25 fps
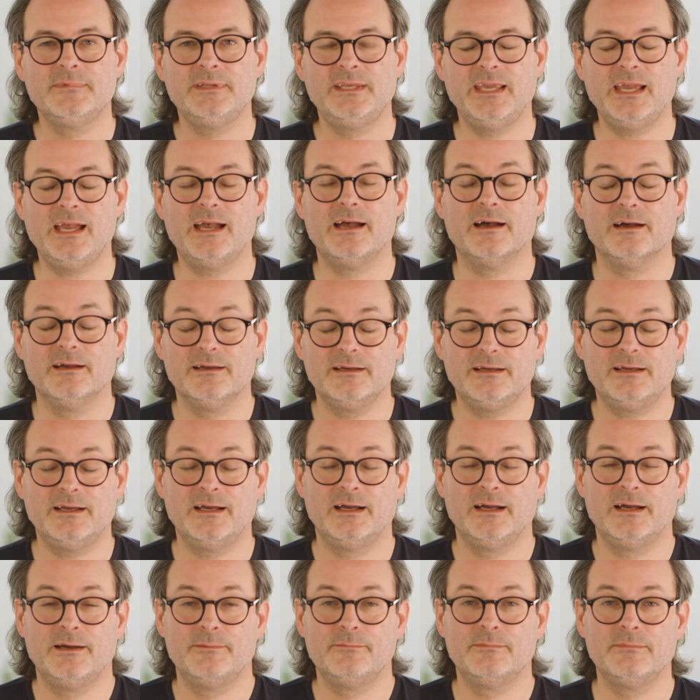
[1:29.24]
Yeah,
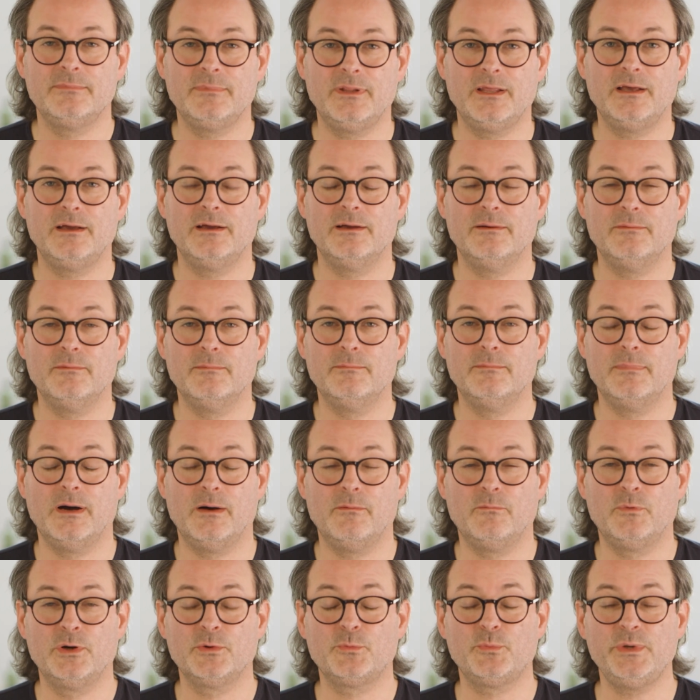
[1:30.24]

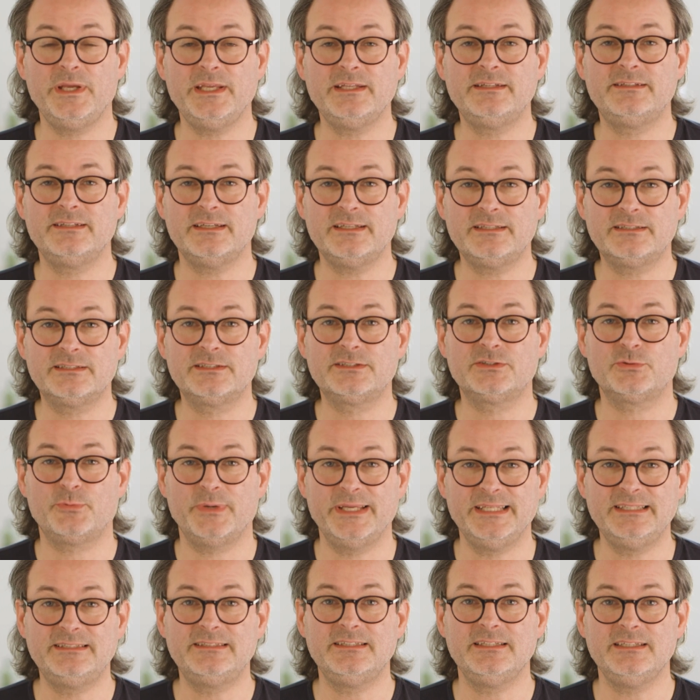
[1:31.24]
what we did
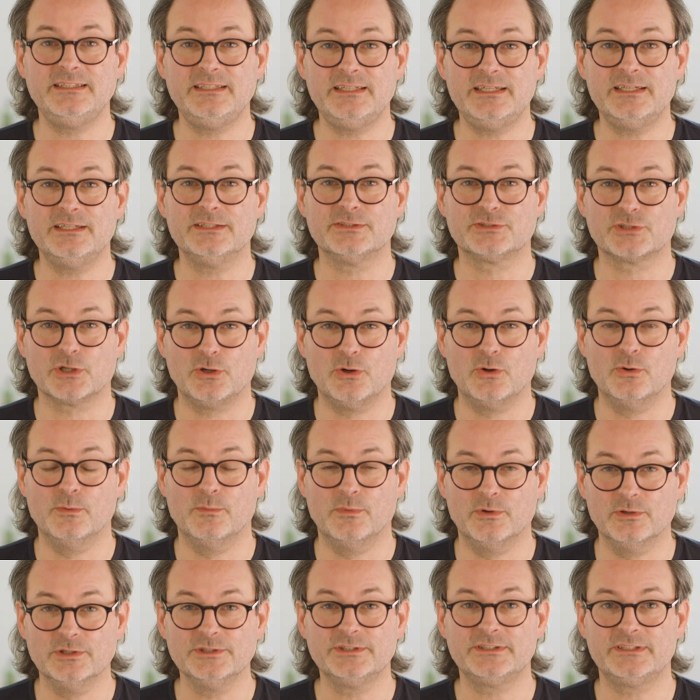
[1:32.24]
20 years
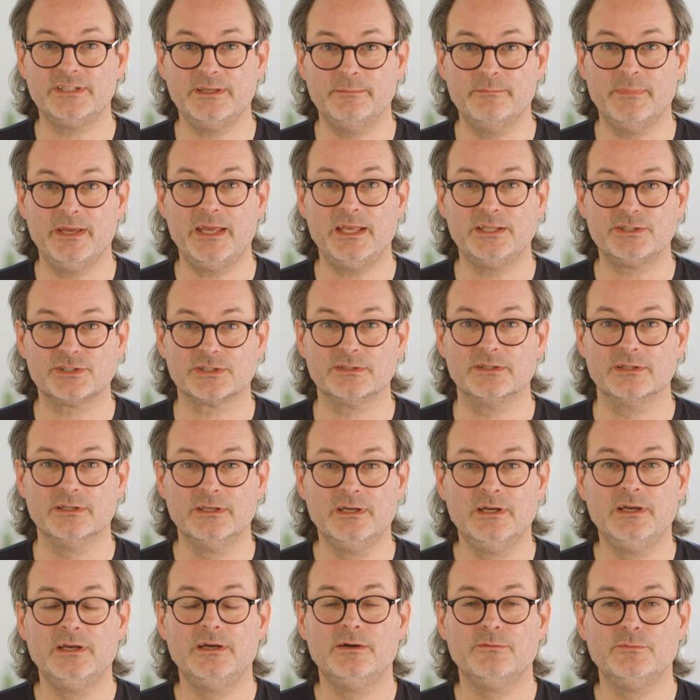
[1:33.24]
almost, imagine,
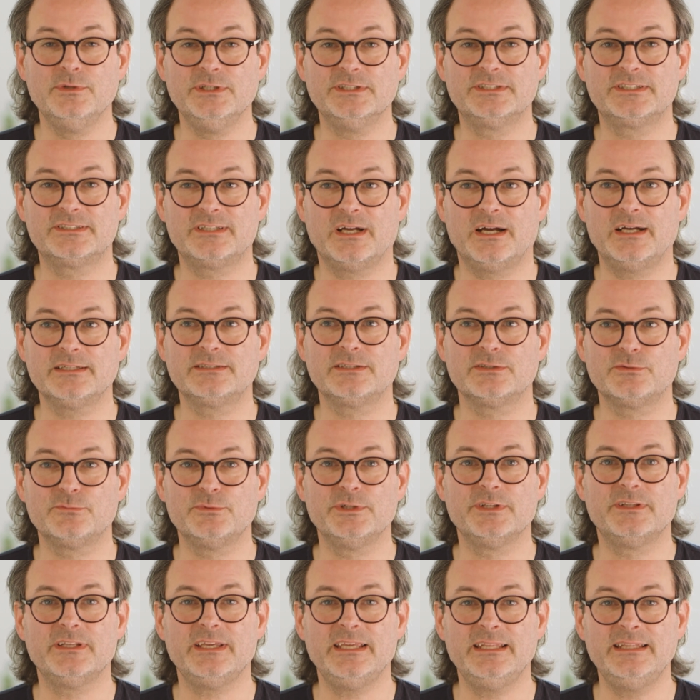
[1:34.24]
we started
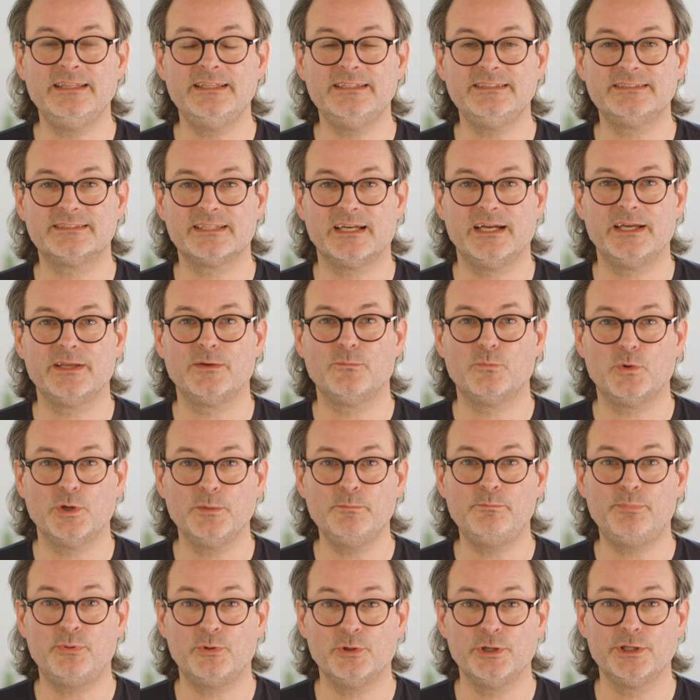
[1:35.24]
with InDesign
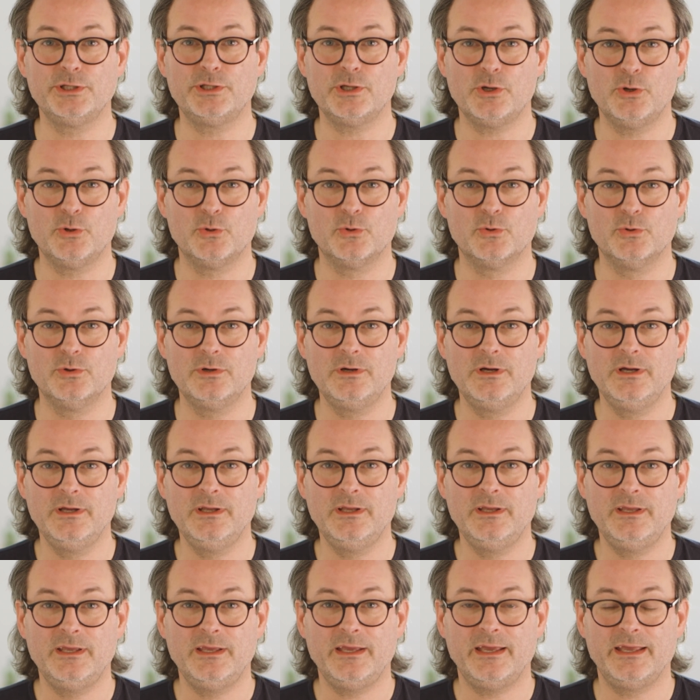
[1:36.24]
1.0
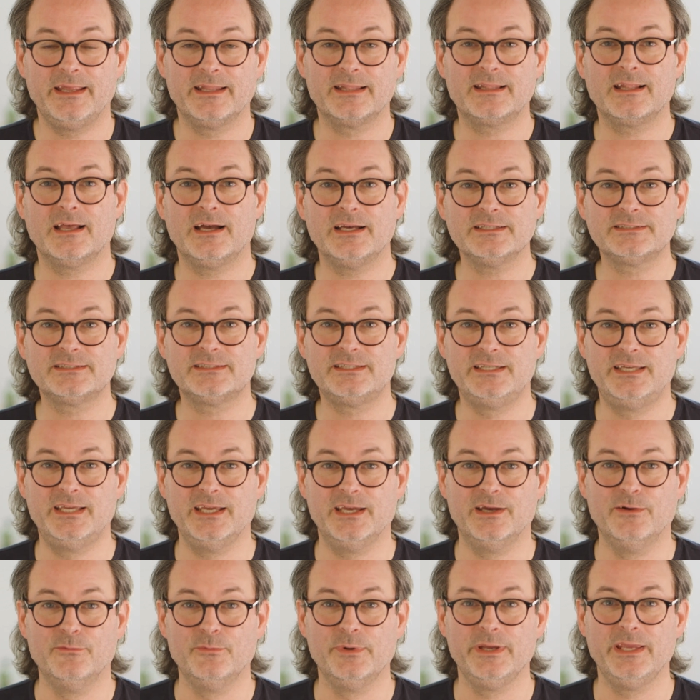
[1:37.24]
and last
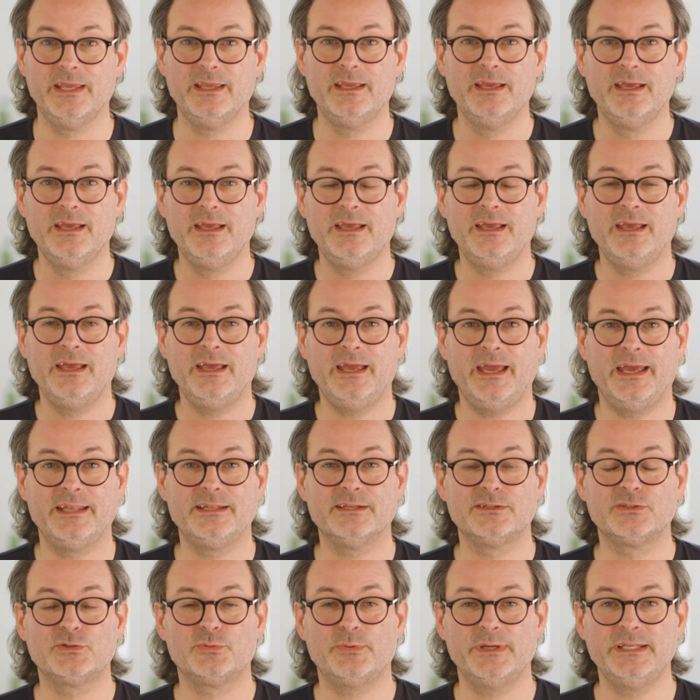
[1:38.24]
year we had
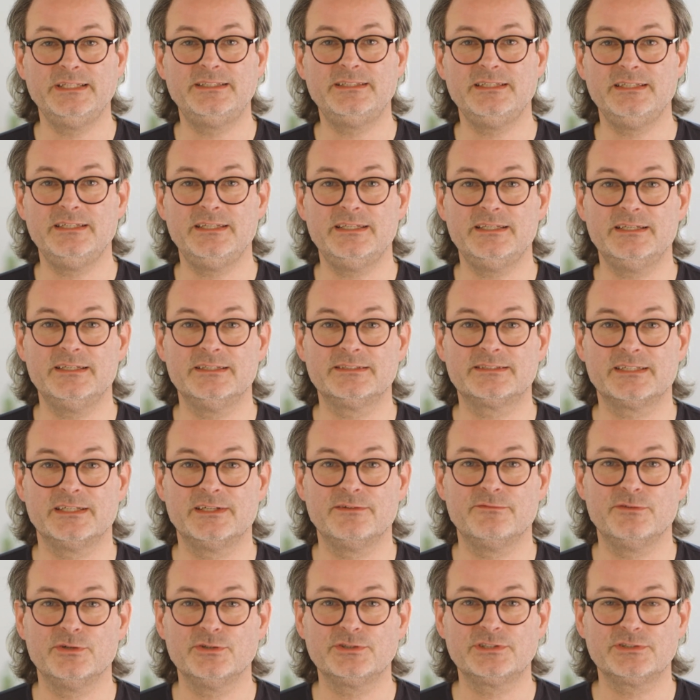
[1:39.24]
a 20 years
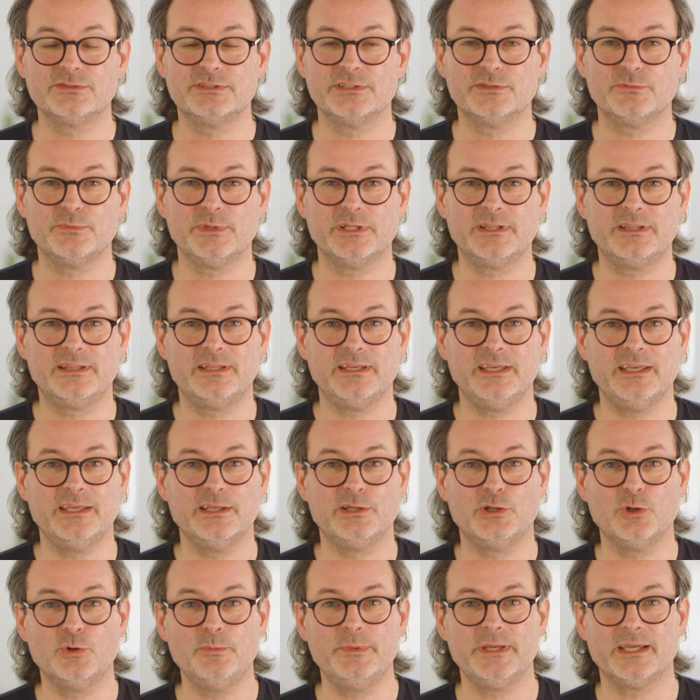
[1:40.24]
anniversary with the
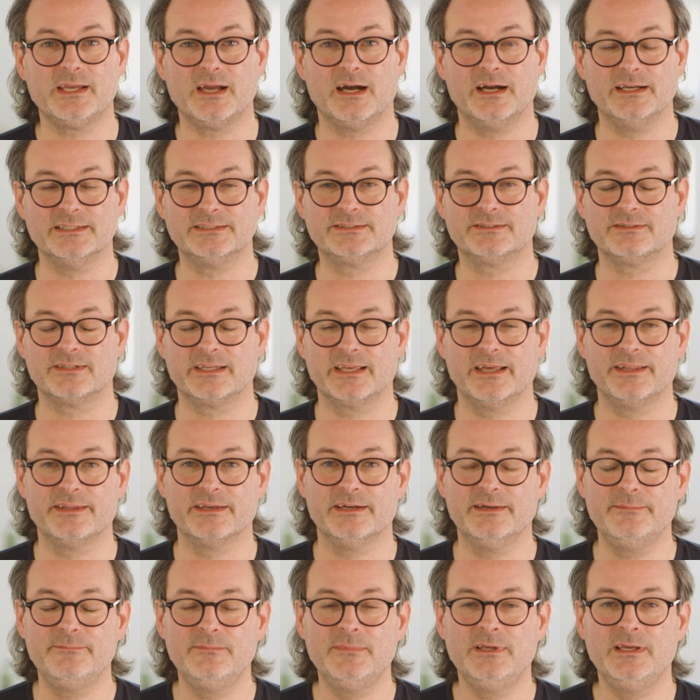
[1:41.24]
Adobe guys
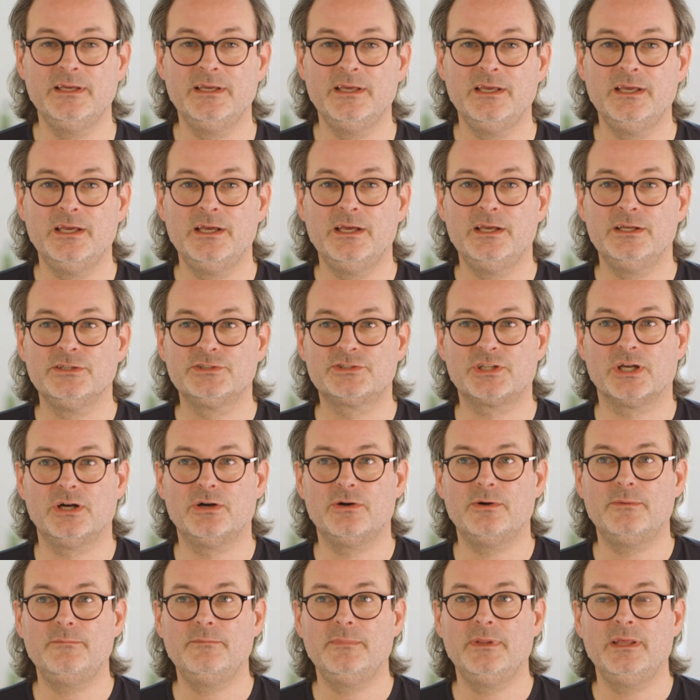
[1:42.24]
together.
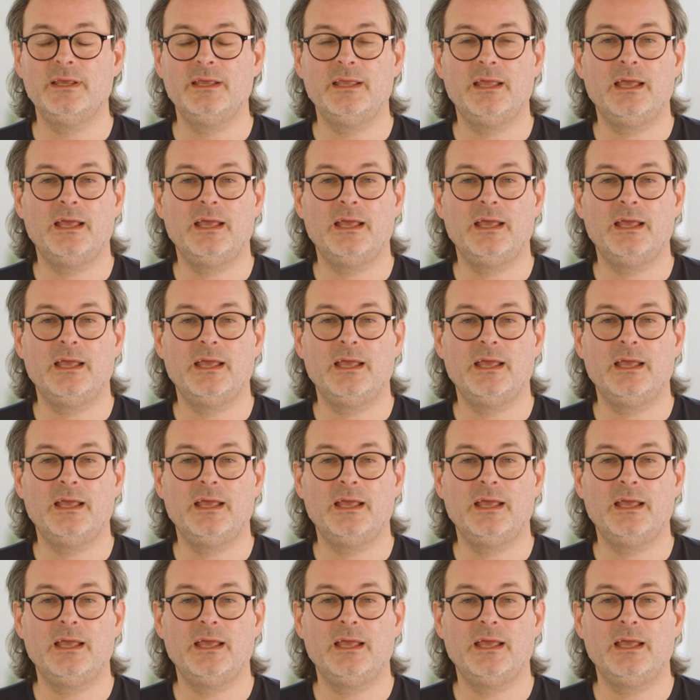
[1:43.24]
So